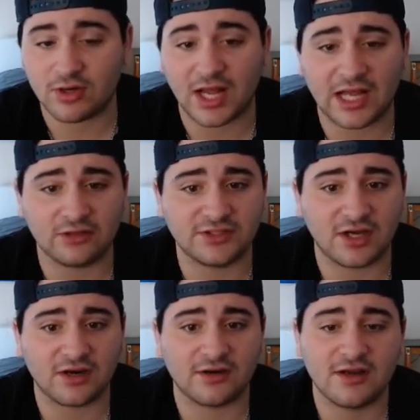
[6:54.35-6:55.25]
Kyle
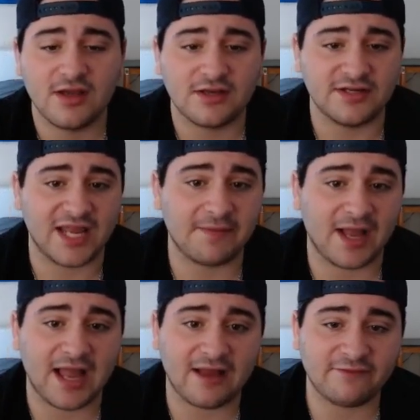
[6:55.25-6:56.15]
Dugger, name
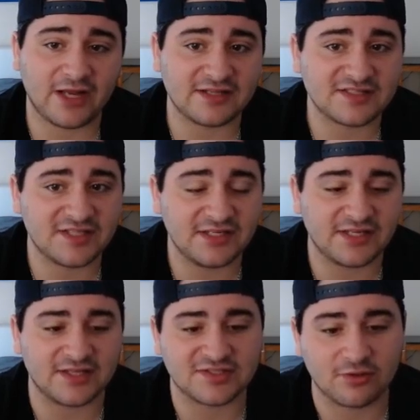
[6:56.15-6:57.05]
I have not seen
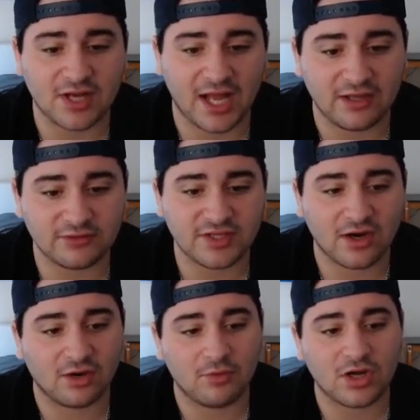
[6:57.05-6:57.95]
yet. So Kyle
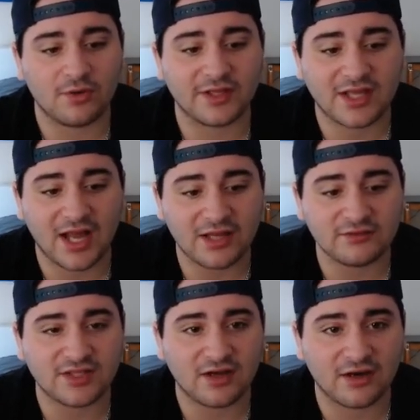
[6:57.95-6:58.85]
Dugger, we'll go with
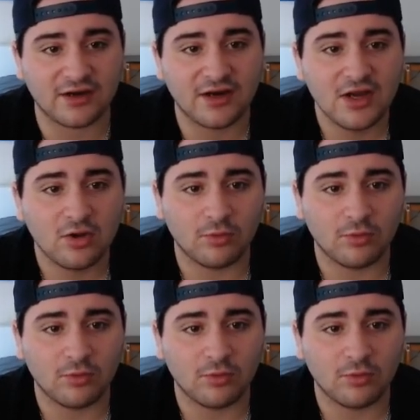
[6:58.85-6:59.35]
Kyle Dugger.